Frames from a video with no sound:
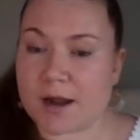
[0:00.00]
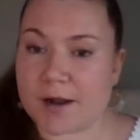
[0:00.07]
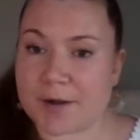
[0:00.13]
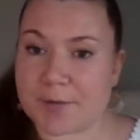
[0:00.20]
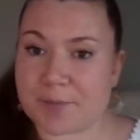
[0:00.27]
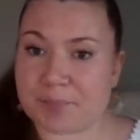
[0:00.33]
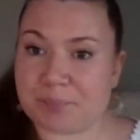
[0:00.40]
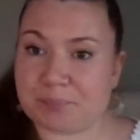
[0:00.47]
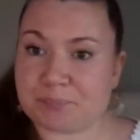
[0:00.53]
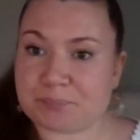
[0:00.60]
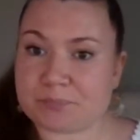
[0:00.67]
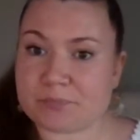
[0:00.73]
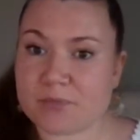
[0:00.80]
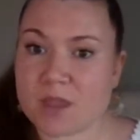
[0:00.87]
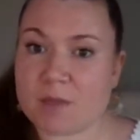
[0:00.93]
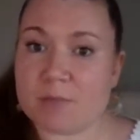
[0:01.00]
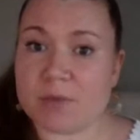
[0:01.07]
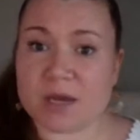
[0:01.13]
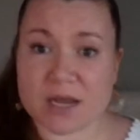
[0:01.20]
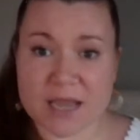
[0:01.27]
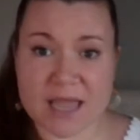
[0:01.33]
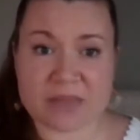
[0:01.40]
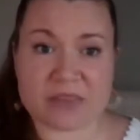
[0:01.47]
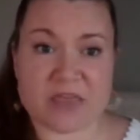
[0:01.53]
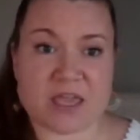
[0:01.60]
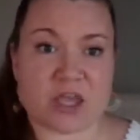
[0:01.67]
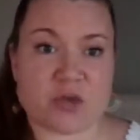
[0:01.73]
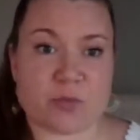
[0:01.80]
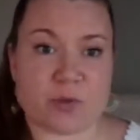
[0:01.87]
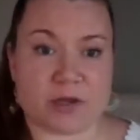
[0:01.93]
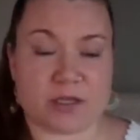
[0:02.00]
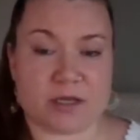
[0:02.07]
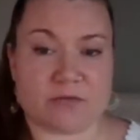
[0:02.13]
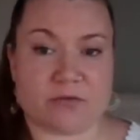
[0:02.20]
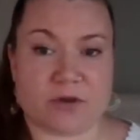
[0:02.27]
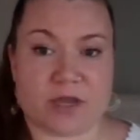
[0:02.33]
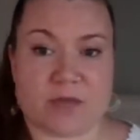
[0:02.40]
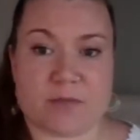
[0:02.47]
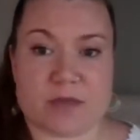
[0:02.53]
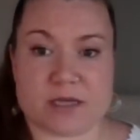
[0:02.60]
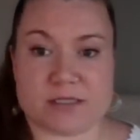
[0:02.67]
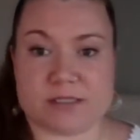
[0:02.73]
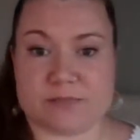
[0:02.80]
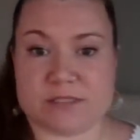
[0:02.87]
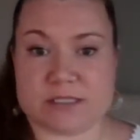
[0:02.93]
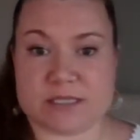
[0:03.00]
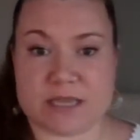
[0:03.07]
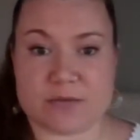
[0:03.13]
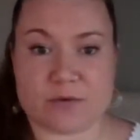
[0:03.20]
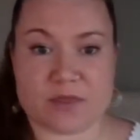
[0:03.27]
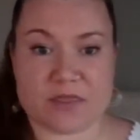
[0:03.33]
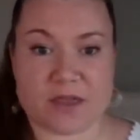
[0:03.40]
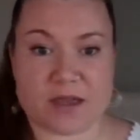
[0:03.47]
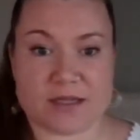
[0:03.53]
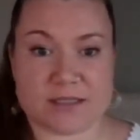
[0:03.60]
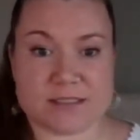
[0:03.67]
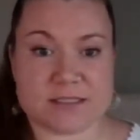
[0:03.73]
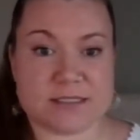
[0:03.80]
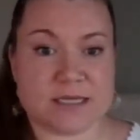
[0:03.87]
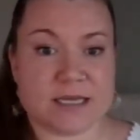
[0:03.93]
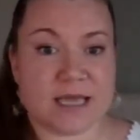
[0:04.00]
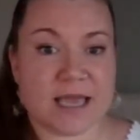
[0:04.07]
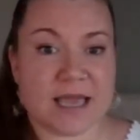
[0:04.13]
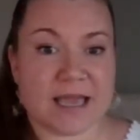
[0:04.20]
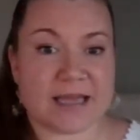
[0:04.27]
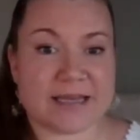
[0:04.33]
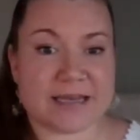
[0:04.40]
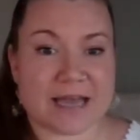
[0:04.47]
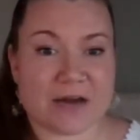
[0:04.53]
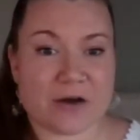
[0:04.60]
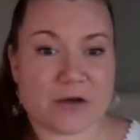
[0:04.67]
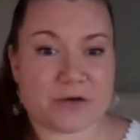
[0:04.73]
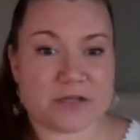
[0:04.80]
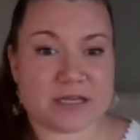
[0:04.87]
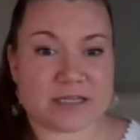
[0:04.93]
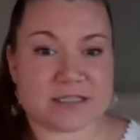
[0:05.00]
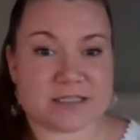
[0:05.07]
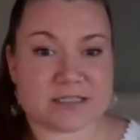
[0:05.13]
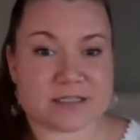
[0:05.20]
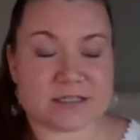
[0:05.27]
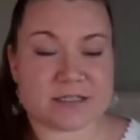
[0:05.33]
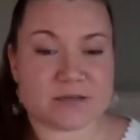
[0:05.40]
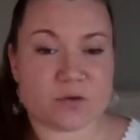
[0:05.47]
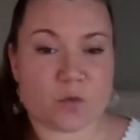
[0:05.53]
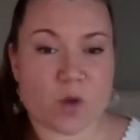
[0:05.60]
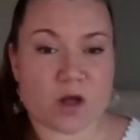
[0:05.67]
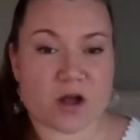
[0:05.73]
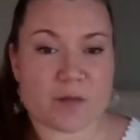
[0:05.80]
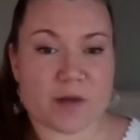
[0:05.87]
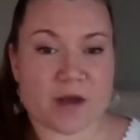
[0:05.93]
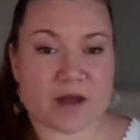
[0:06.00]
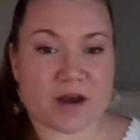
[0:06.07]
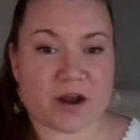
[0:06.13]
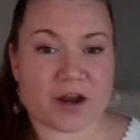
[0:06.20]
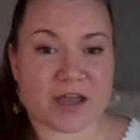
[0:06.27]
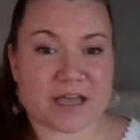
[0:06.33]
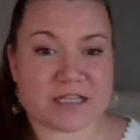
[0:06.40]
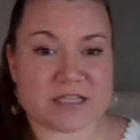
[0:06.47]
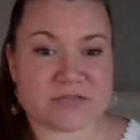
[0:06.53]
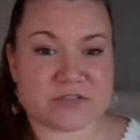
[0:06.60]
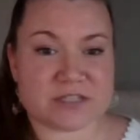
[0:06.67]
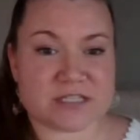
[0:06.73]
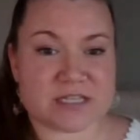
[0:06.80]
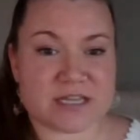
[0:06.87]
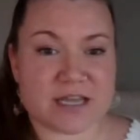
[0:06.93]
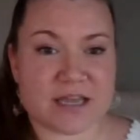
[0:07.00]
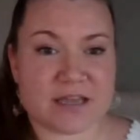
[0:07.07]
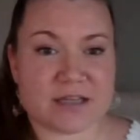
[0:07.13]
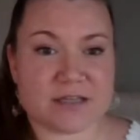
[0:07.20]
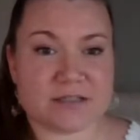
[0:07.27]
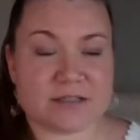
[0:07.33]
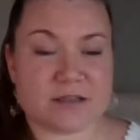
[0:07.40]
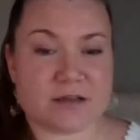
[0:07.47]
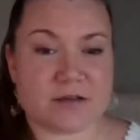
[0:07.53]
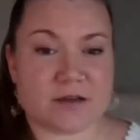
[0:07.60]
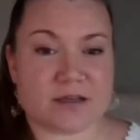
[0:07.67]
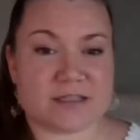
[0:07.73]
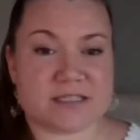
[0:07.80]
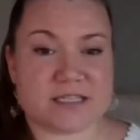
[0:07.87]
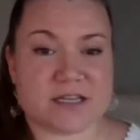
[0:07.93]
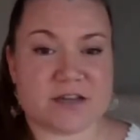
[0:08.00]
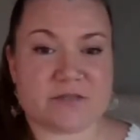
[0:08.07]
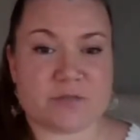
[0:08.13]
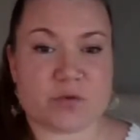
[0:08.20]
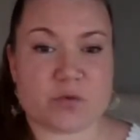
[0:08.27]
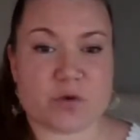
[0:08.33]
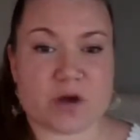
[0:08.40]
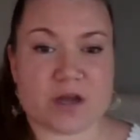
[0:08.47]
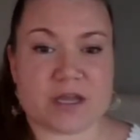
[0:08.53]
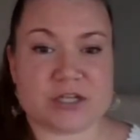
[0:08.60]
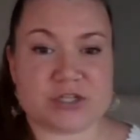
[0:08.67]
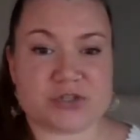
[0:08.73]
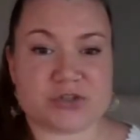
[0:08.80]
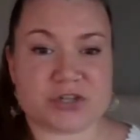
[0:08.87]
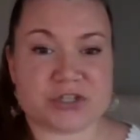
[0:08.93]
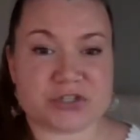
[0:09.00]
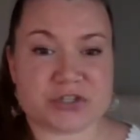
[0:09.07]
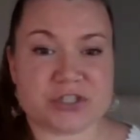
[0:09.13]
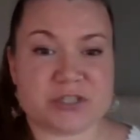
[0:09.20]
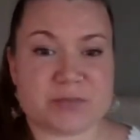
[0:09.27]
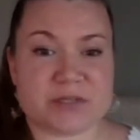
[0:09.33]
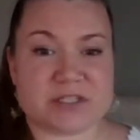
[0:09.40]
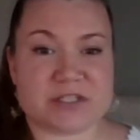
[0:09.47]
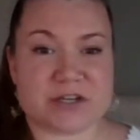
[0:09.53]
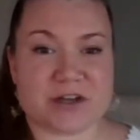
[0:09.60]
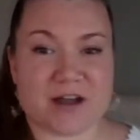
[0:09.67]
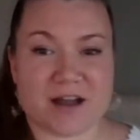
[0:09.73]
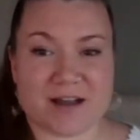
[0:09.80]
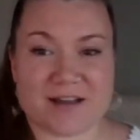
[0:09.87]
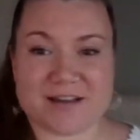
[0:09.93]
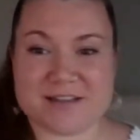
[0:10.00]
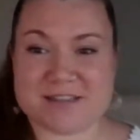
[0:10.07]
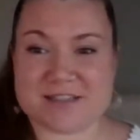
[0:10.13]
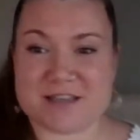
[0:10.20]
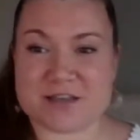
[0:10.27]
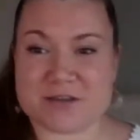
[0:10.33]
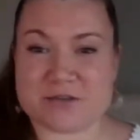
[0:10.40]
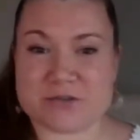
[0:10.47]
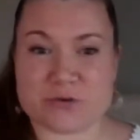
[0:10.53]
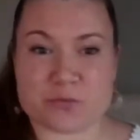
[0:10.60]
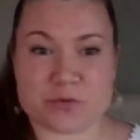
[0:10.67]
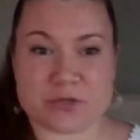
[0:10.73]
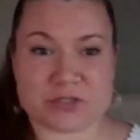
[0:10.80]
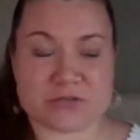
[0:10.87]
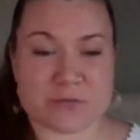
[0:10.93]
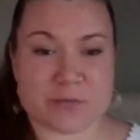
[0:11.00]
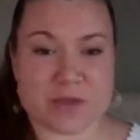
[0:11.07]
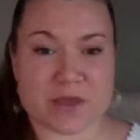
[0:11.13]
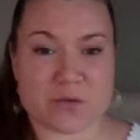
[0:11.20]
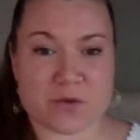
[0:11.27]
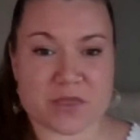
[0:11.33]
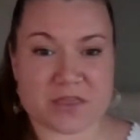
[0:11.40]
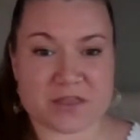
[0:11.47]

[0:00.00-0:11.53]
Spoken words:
But again, thank you, Marlene, for keeping us up to date with that. And now I would like to welcome on our guest for today, City of Milwaukee Treasurer Spencer Coggs. Thank you so much for being